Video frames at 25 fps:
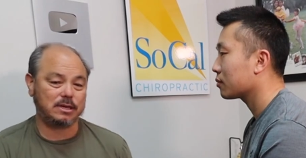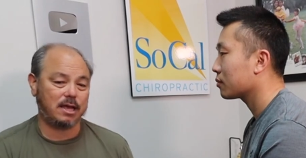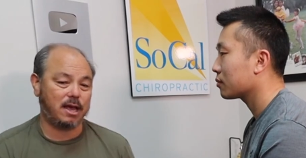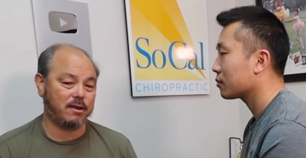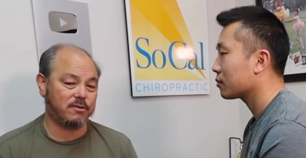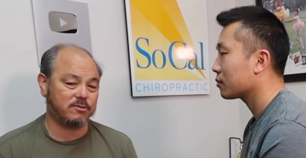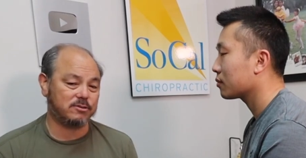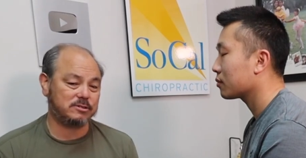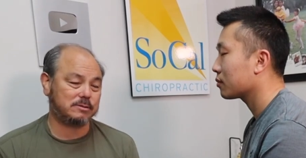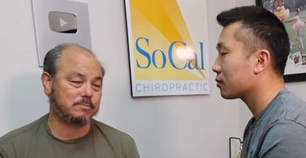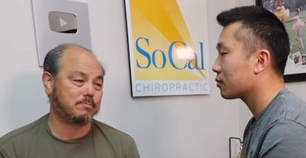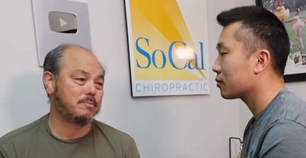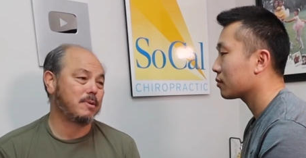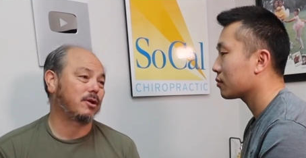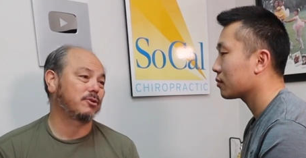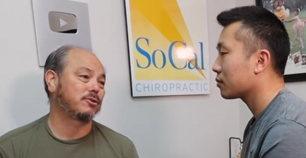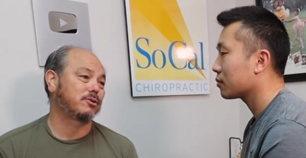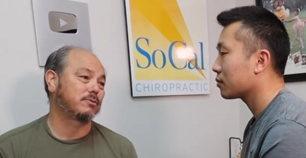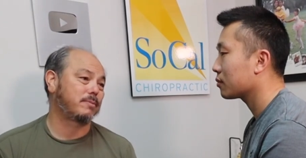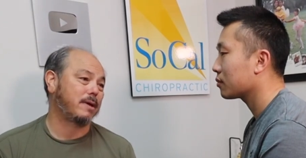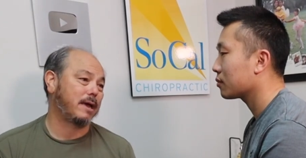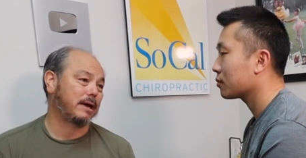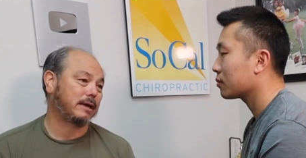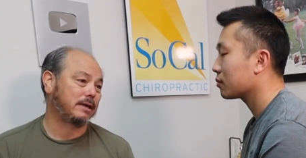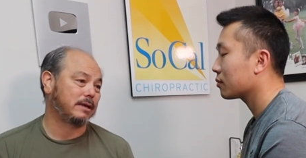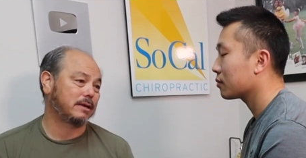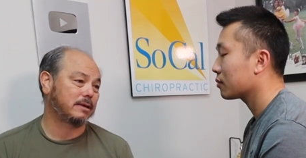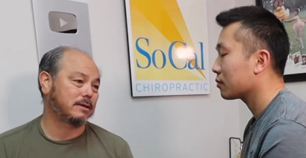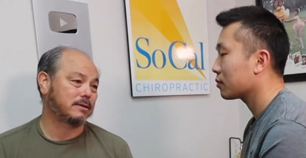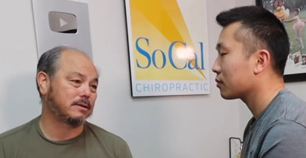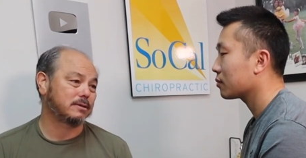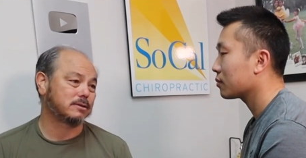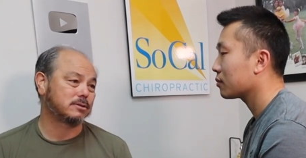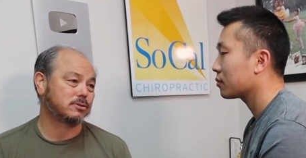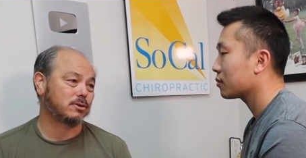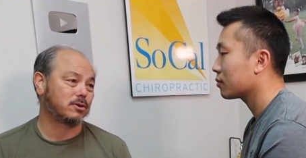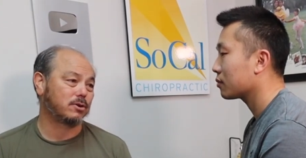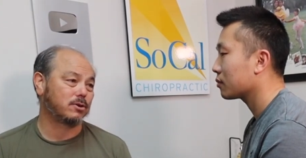Speaker 1: kind of melted back in,
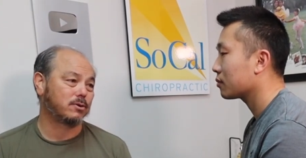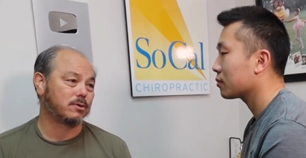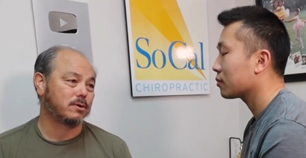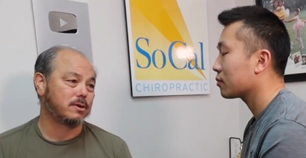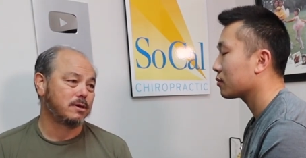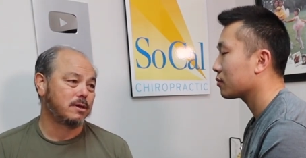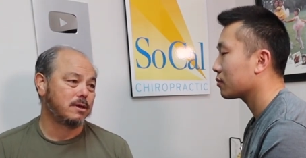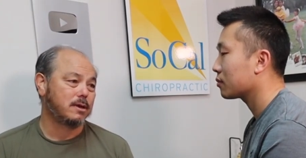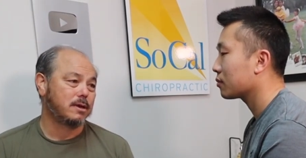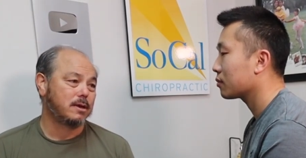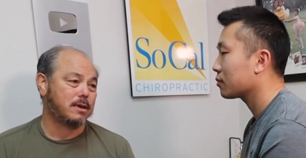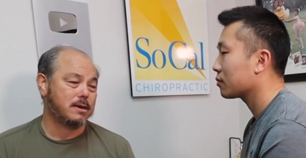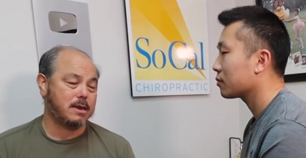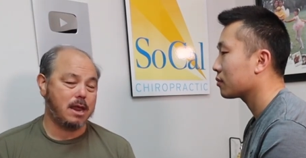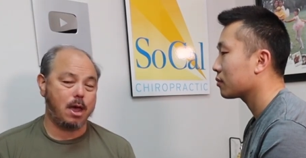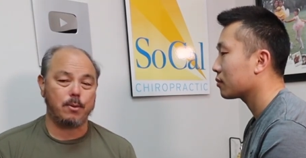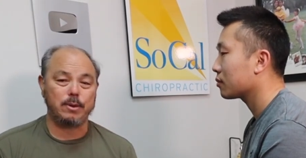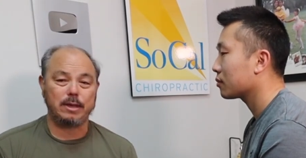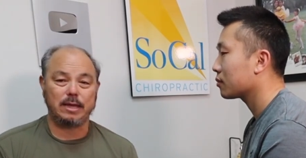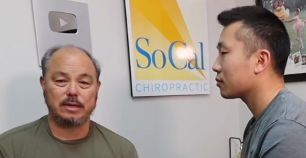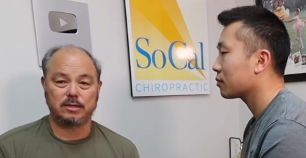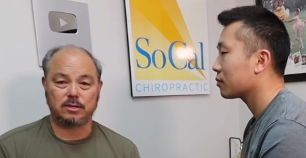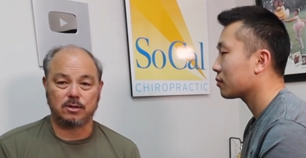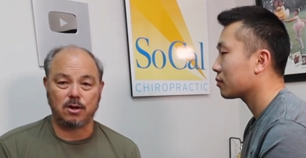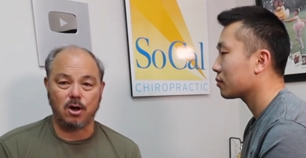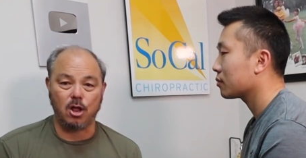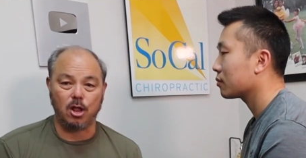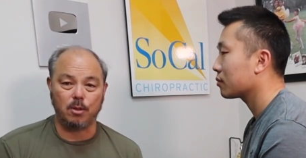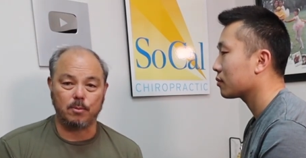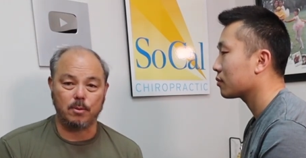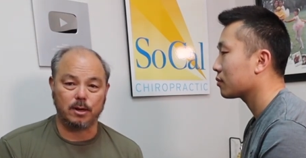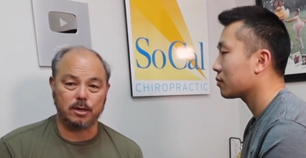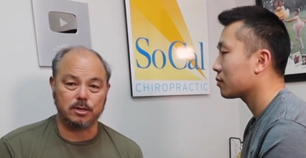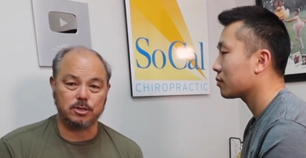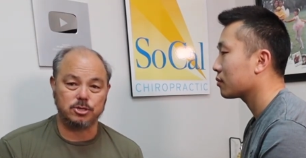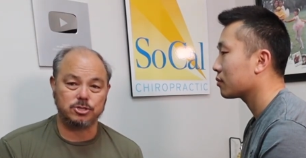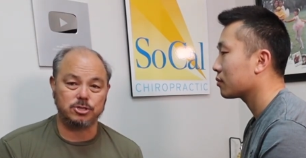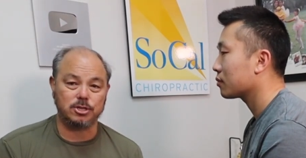and so now we get to call
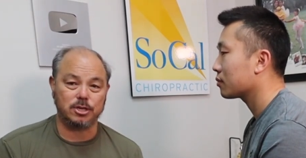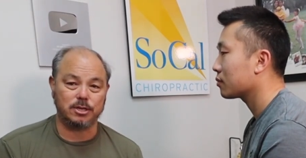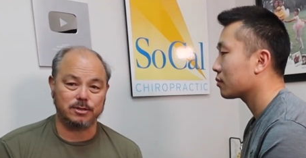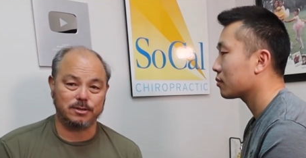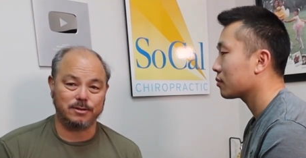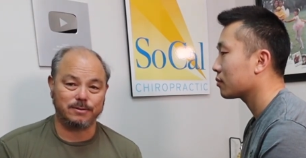him on his shit.